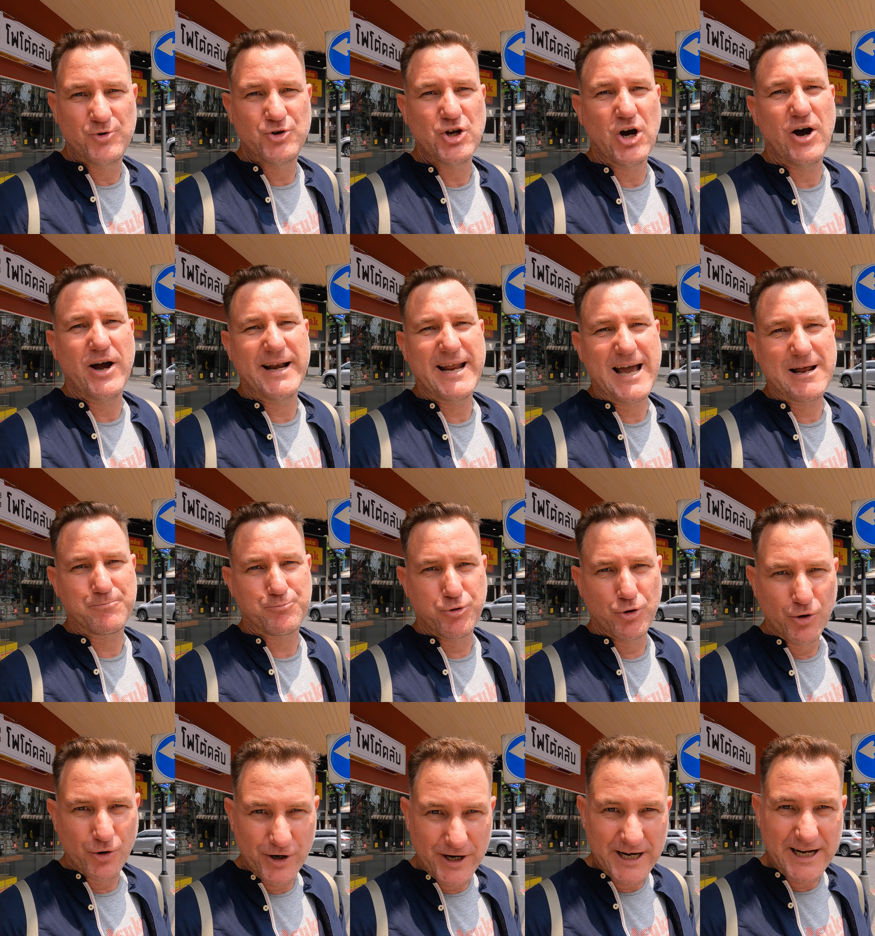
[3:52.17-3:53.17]
died out
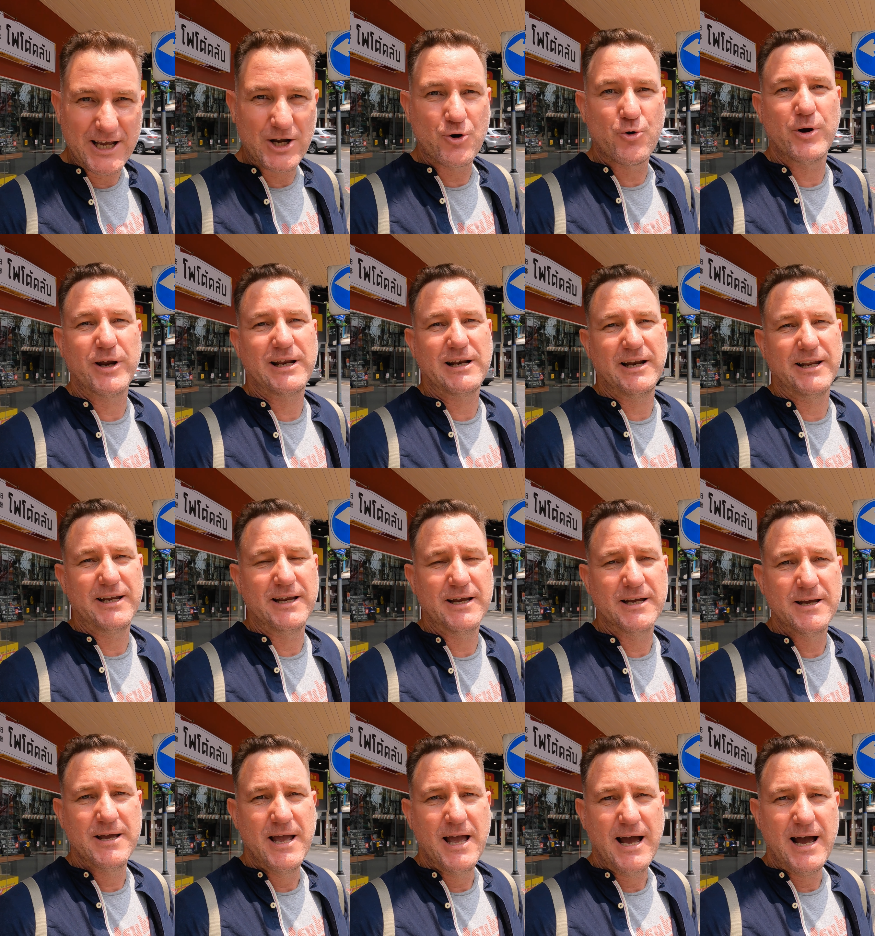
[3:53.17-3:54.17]
pretty quickly
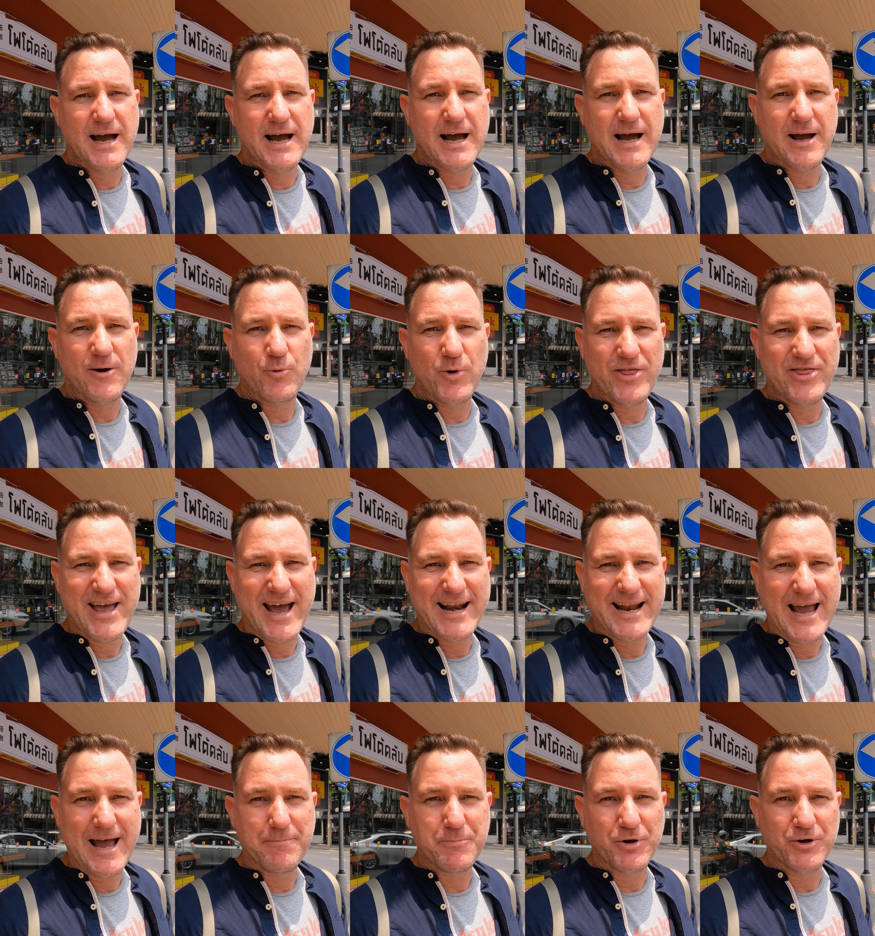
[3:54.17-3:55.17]
when that
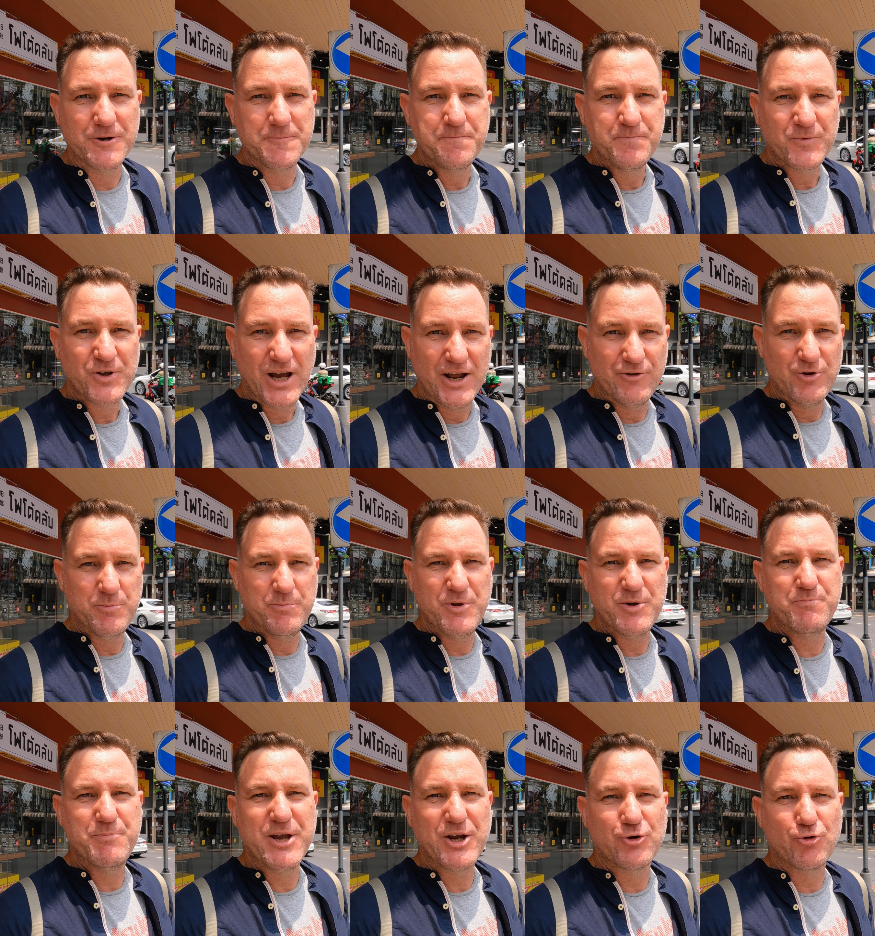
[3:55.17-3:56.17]
happened, and
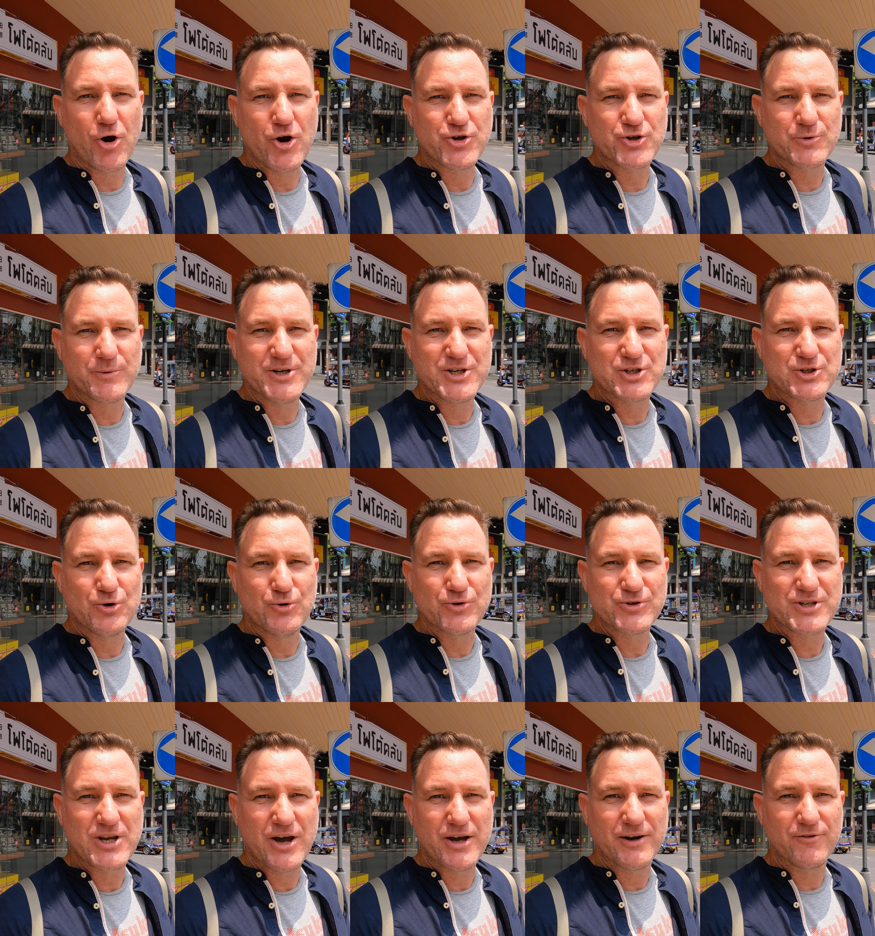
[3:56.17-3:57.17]
the big grocery
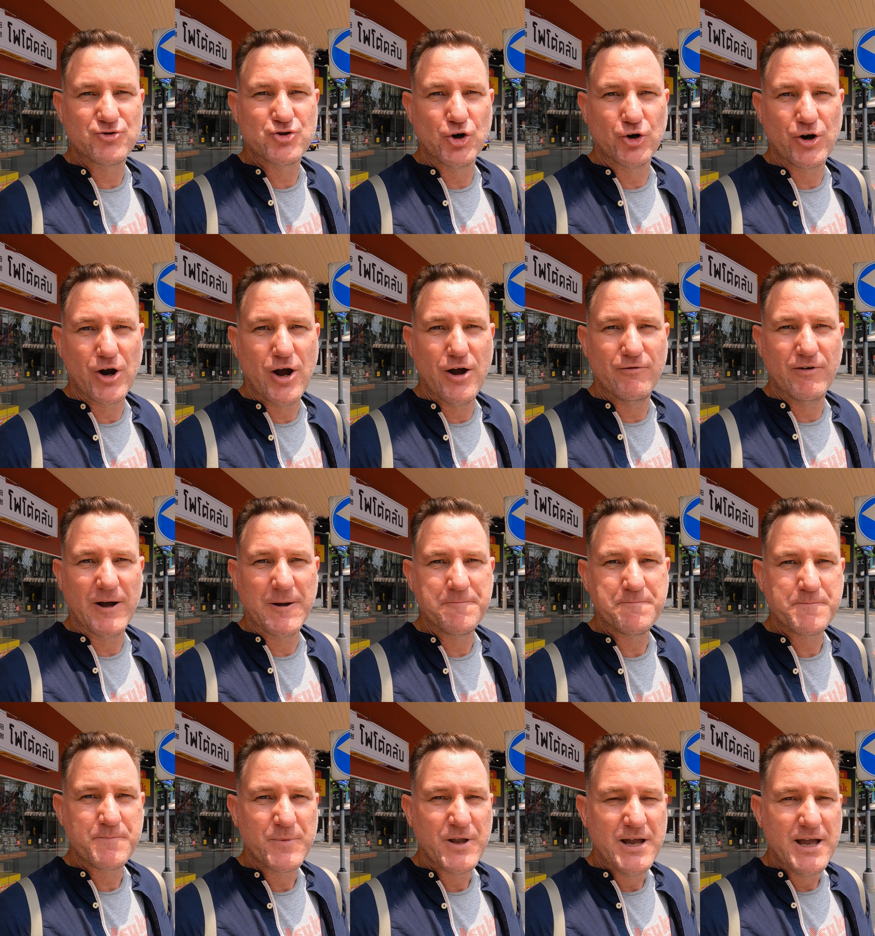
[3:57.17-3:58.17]
stores kind of took over.
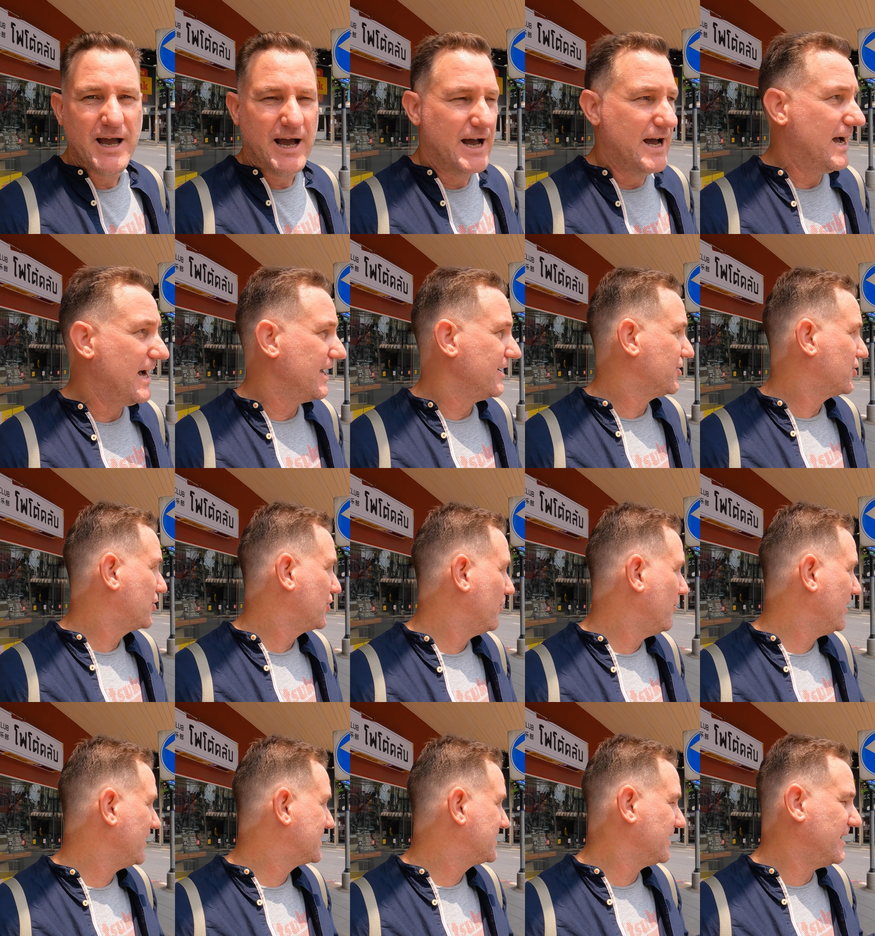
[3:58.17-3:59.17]

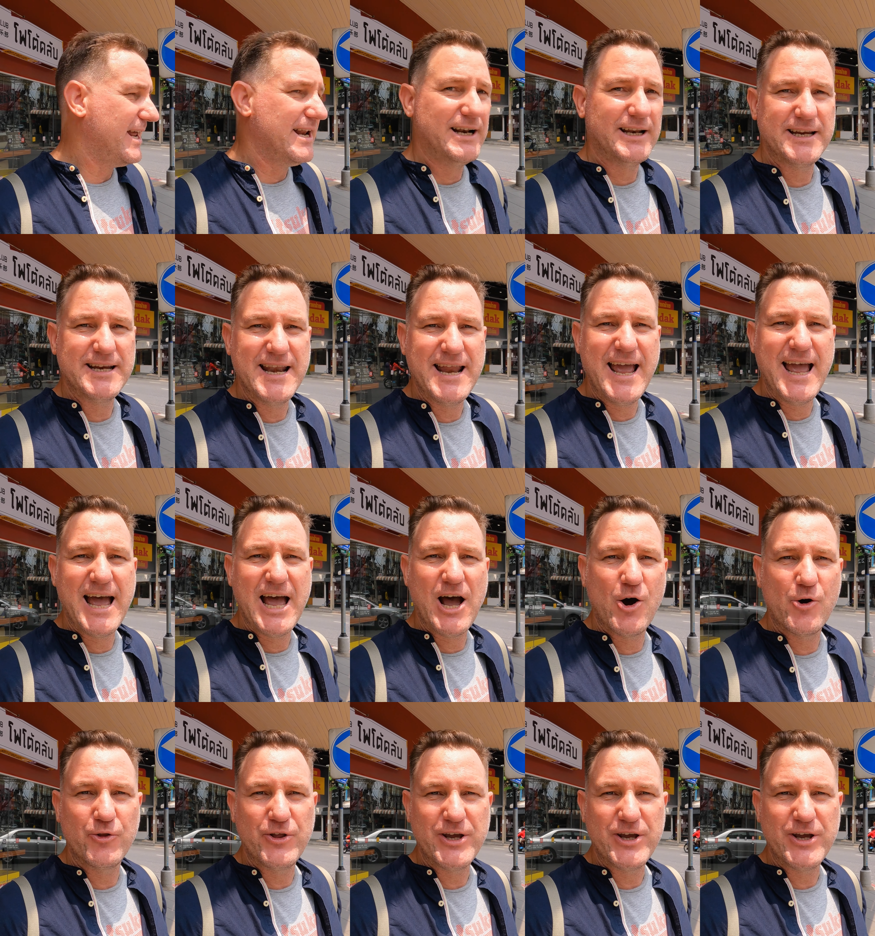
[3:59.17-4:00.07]
Coincidentally, now